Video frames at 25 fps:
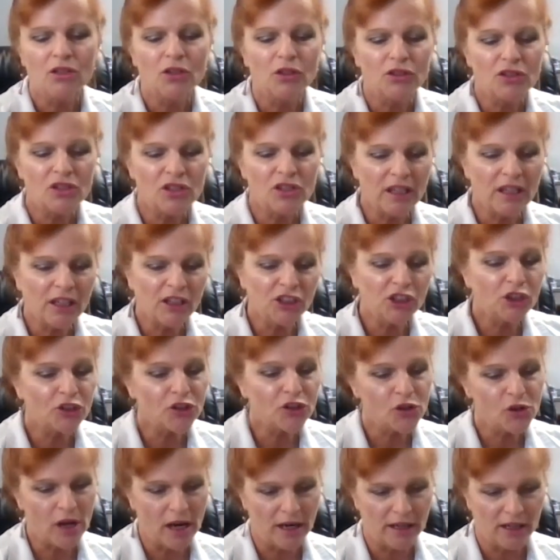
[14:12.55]
seeing a
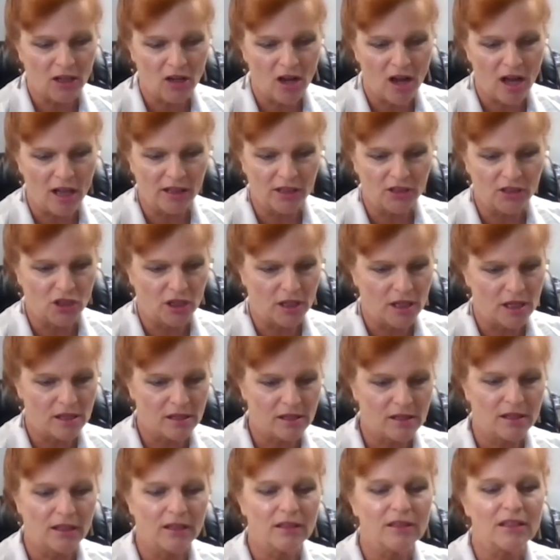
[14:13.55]

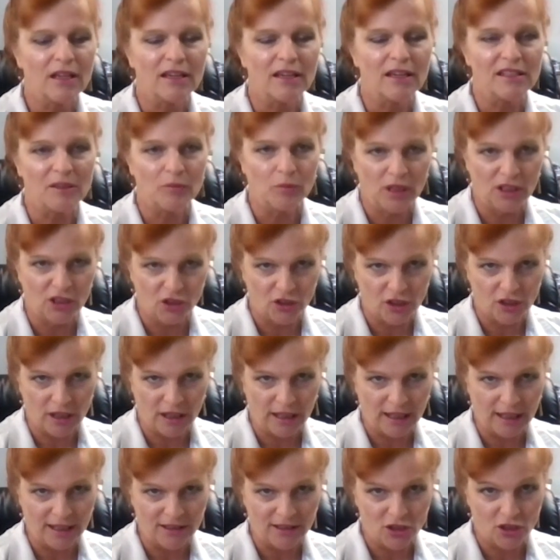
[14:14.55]
urogynecologist doesn't mean you're going
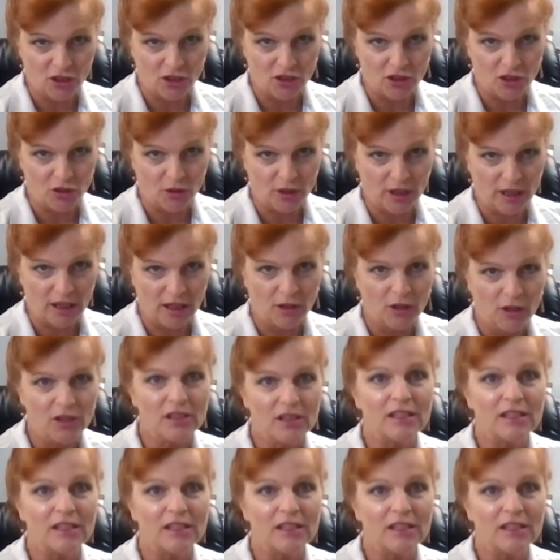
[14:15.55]
to get surgery.